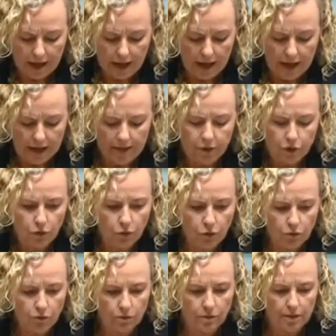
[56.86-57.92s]
And it
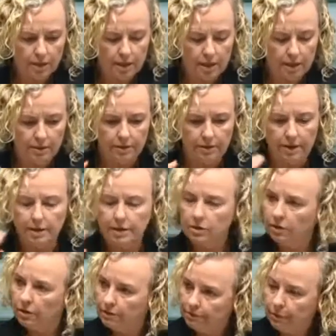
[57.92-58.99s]

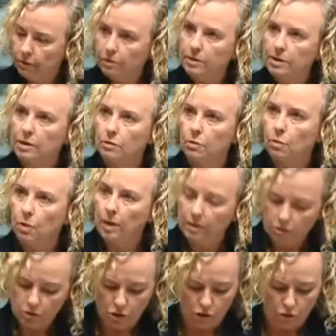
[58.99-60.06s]
falls
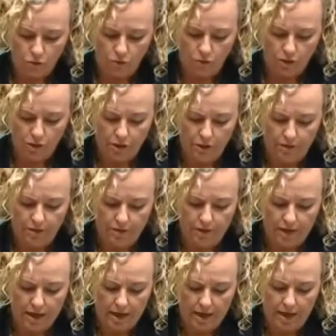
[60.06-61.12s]
well short of
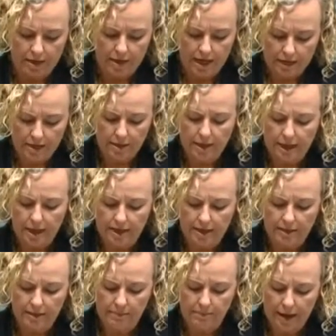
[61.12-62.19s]
the 10
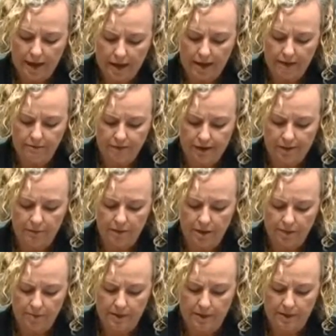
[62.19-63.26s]
days paid family and
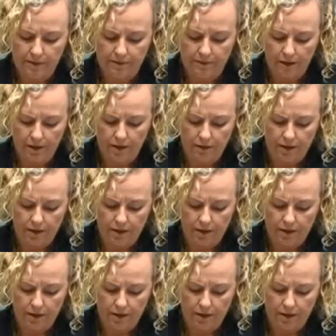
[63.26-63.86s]
domestic violence